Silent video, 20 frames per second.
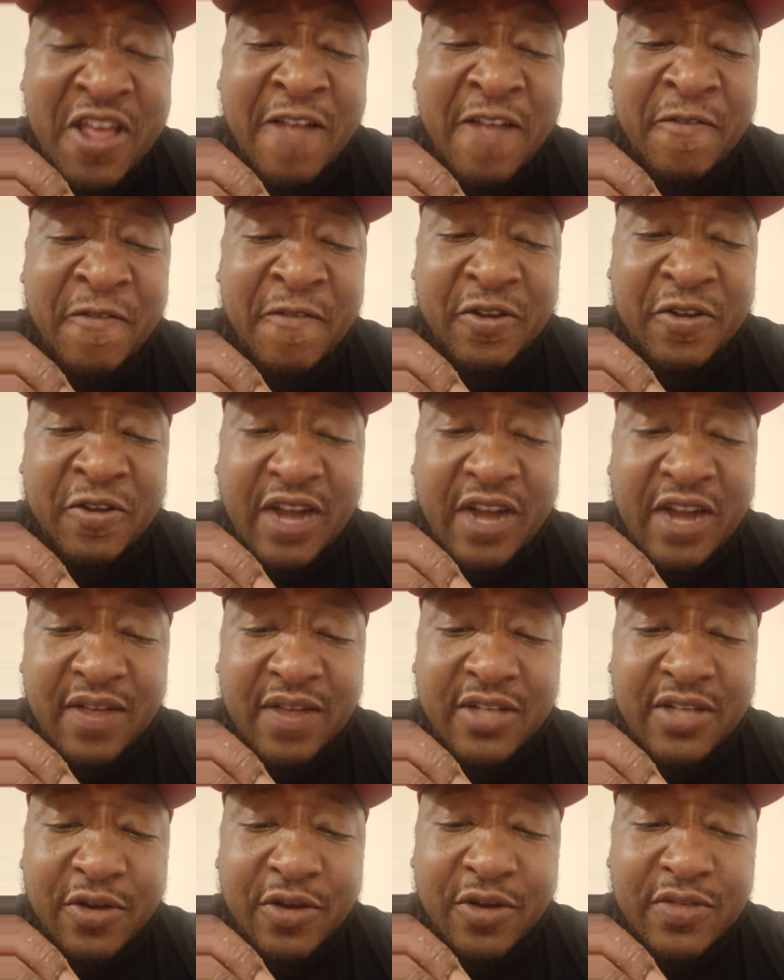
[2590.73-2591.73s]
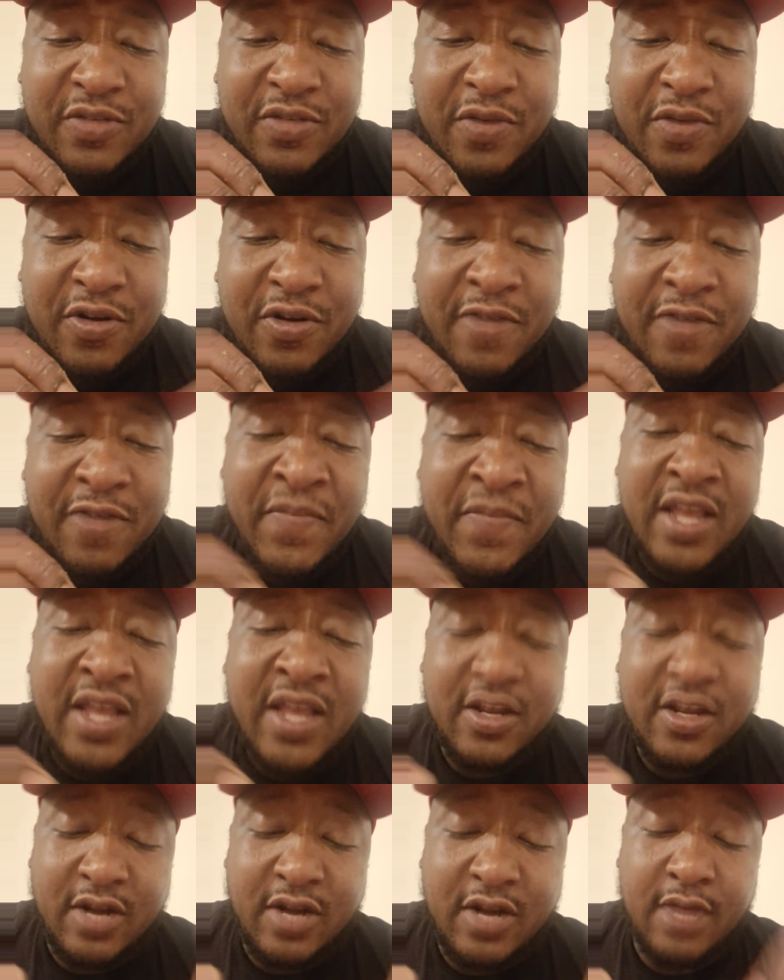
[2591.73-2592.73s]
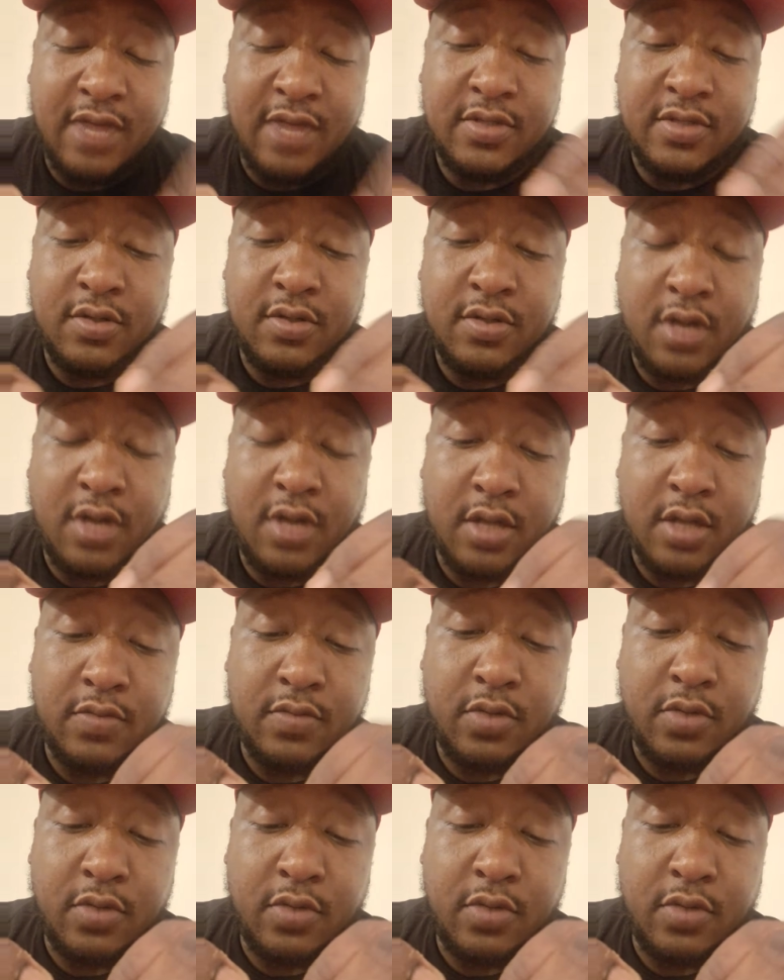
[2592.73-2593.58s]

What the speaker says: Crabs cost more. Crabs do cost more.